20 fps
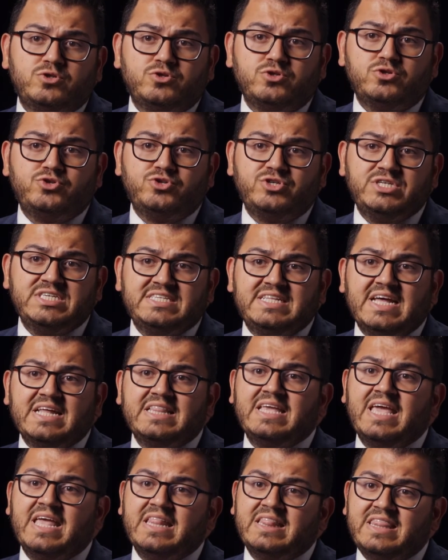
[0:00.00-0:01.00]
surgeries
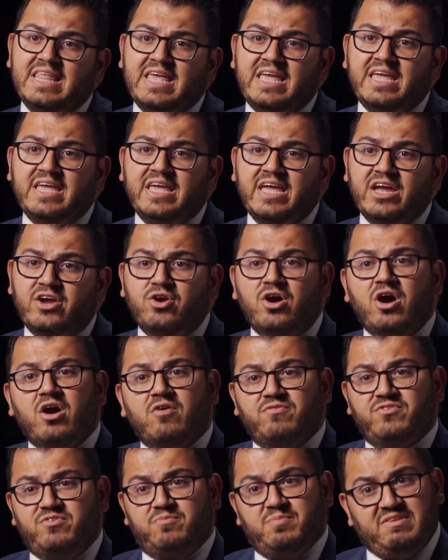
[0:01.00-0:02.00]
that can take care
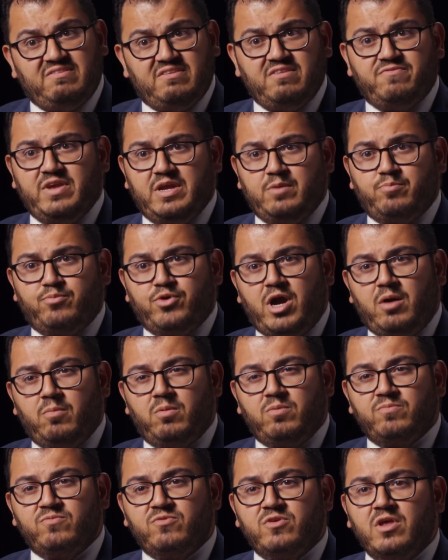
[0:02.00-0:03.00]
of specific
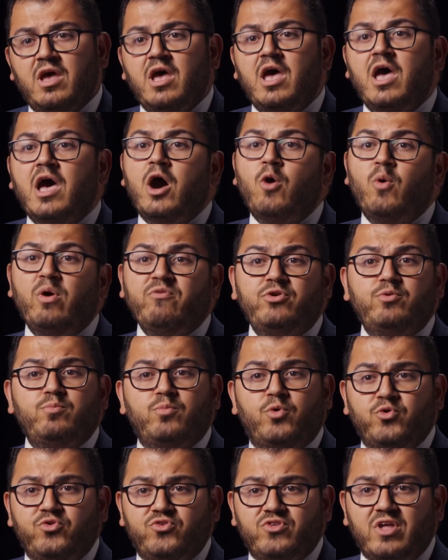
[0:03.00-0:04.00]
problems. However,
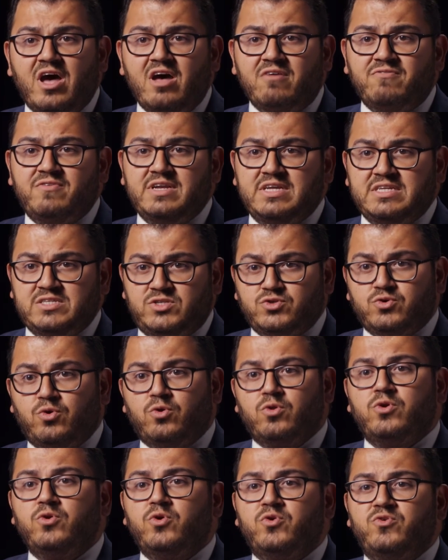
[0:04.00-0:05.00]
most often in
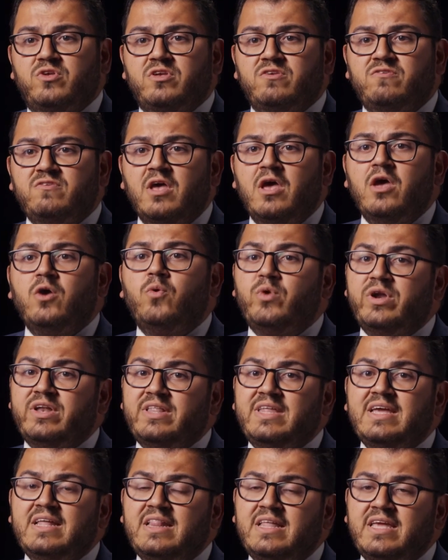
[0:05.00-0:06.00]
scoliosis, we're
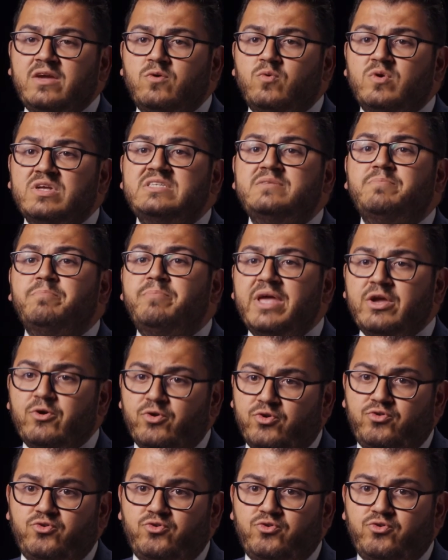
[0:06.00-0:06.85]
dealing with bigger